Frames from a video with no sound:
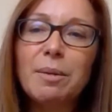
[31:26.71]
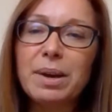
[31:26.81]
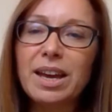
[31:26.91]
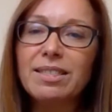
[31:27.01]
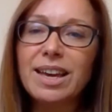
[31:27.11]

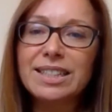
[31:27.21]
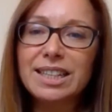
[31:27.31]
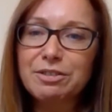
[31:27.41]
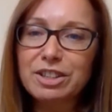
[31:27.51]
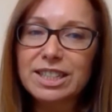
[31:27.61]
But that's
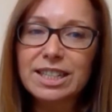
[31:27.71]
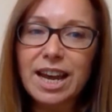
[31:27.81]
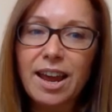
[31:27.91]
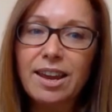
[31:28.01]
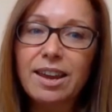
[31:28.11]
it for
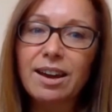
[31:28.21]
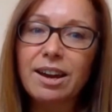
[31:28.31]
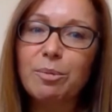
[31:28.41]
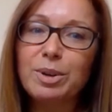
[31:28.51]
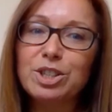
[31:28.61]
today.
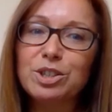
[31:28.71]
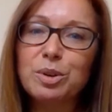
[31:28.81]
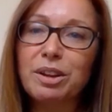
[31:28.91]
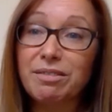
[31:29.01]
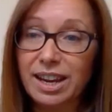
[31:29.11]
We just
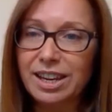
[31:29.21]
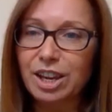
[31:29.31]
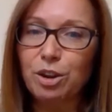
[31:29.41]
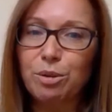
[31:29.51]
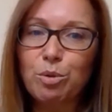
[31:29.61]
want to thank
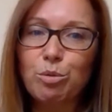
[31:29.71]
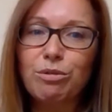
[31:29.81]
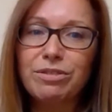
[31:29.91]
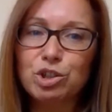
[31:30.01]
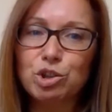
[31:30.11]
you all
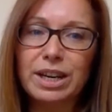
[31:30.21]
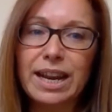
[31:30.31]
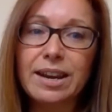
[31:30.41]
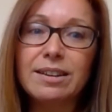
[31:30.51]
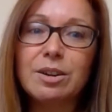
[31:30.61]
for joining
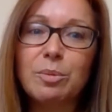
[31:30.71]
in.